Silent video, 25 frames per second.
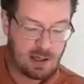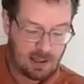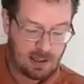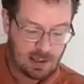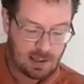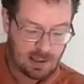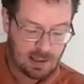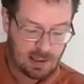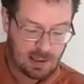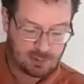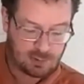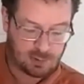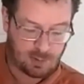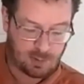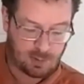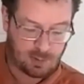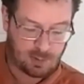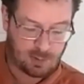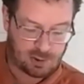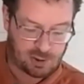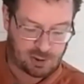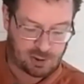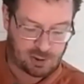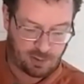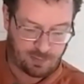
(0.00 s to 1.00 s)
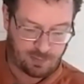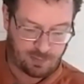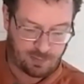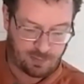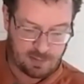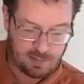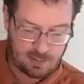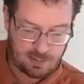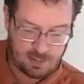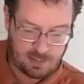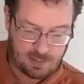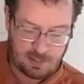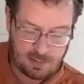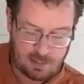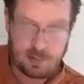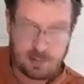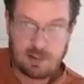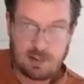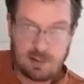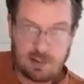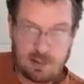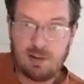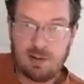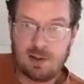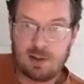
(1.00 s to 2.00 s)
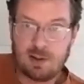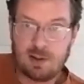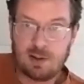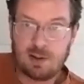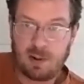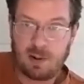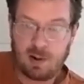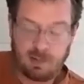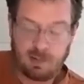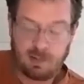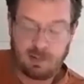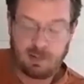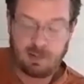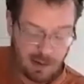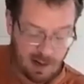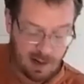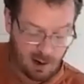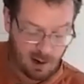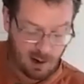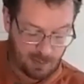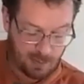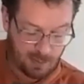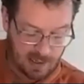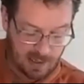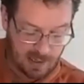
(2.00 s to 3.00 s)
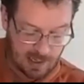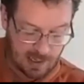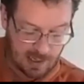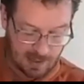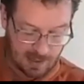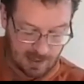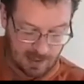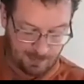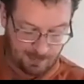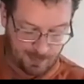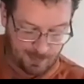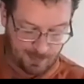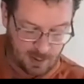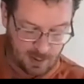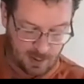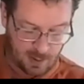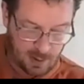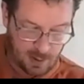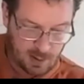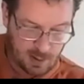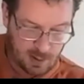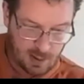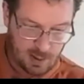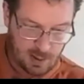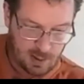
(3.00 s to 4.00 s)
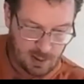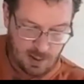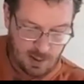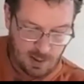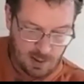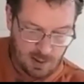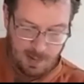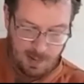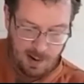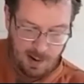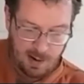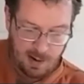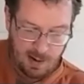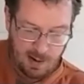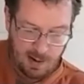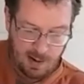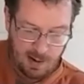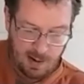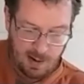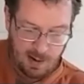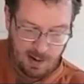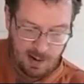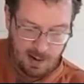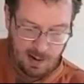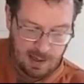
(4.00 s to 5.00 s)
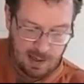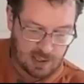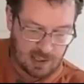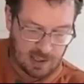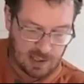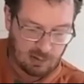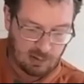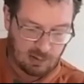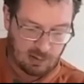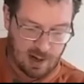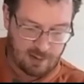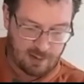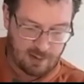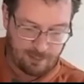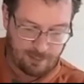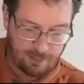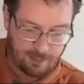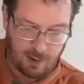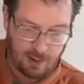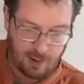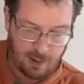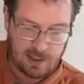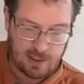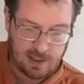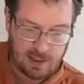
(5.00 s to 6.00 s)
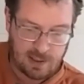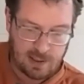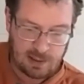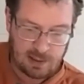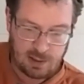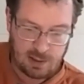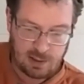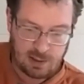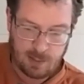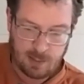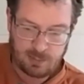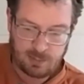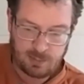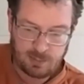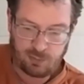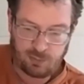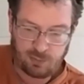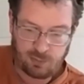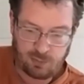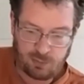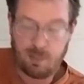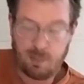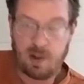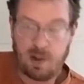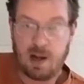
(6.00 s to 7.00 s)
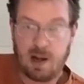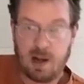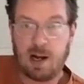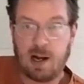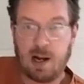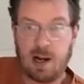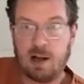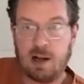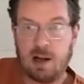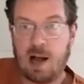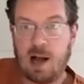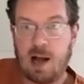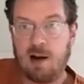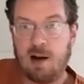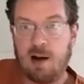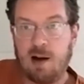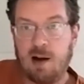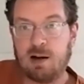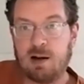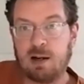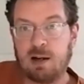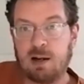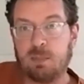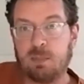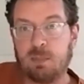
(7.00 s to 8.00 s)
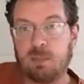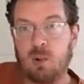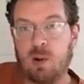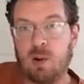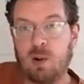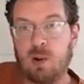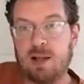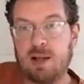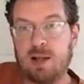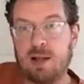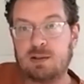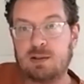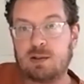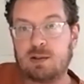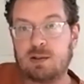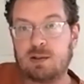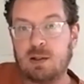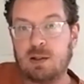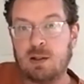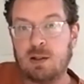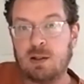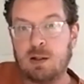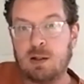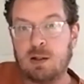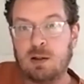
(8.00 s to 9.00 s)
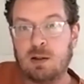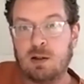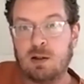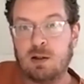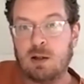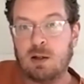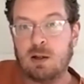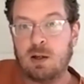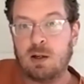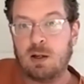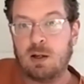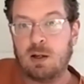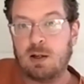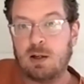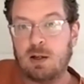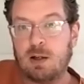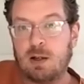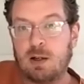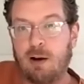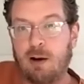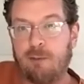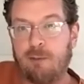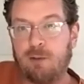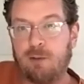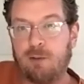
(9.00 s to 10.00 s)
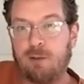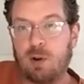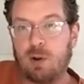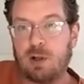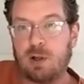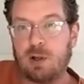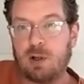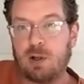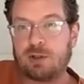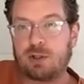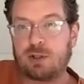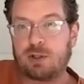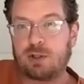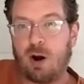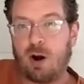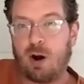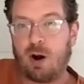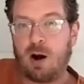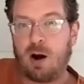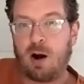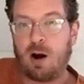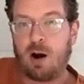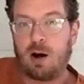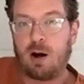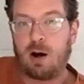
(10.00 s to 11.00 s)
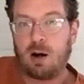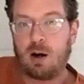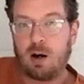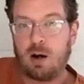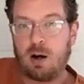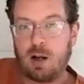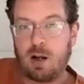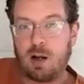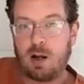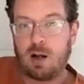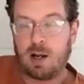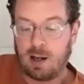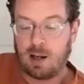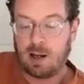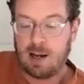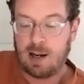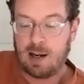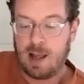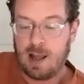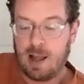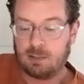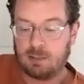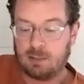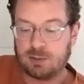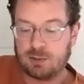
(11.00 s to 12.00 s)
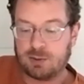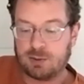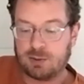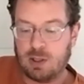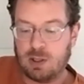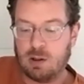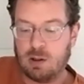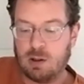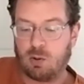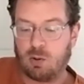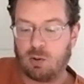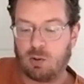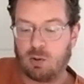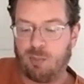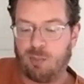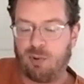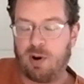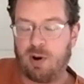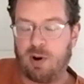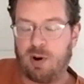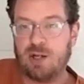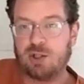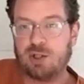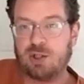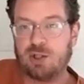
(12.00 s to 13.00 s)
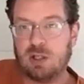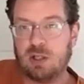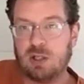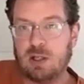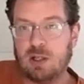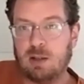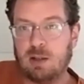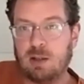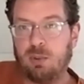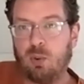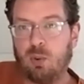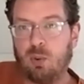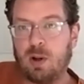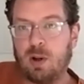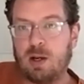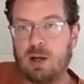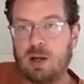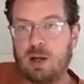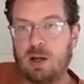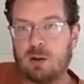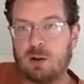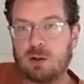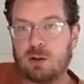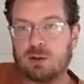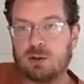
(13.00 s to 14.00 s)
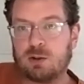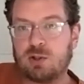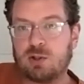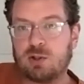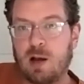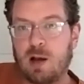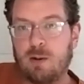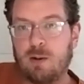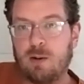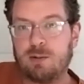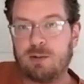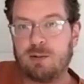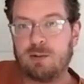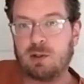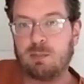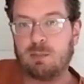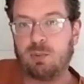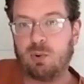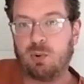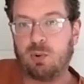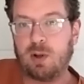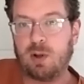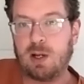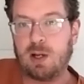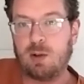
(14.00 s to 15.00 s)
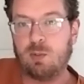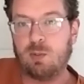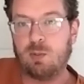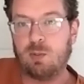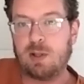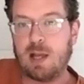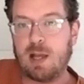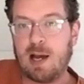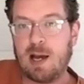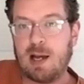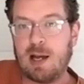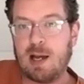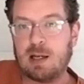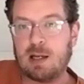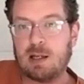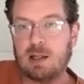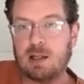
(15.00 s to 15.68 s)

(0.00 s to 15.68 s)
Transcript: So I'm not sure if it is pertinent right now, but Marianne mentioned that a lot of the funding comes from hiring employees. Now, if you were to start an LLC or a corporation and employed yourself as an employee, would that